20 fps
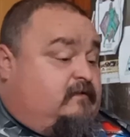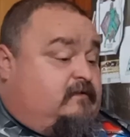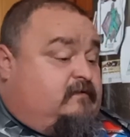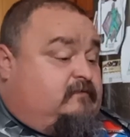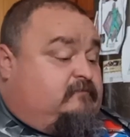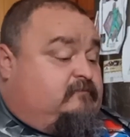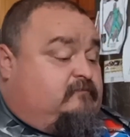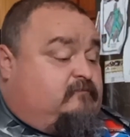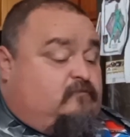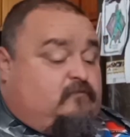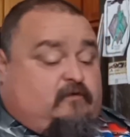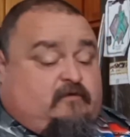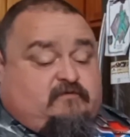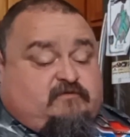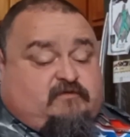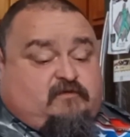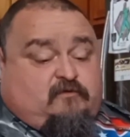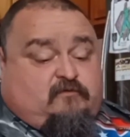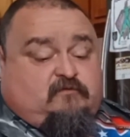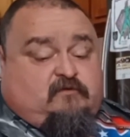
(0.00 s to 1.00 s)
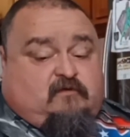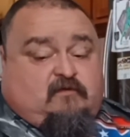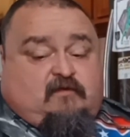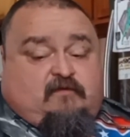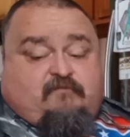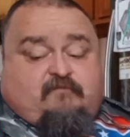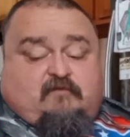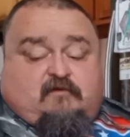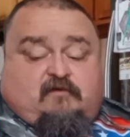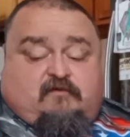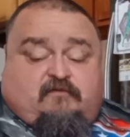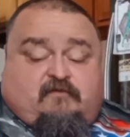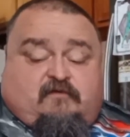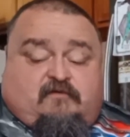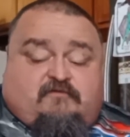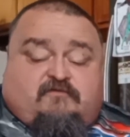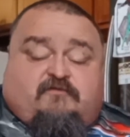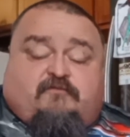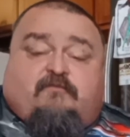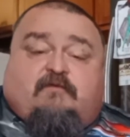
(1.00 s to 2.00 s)
We was told to leave it on there, so
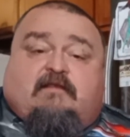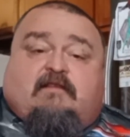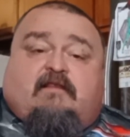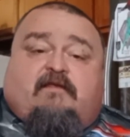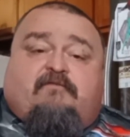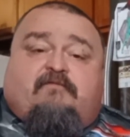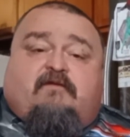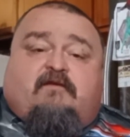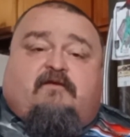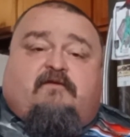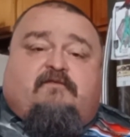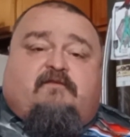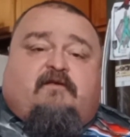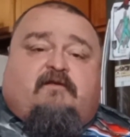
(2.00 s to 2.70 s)
we leave it on there.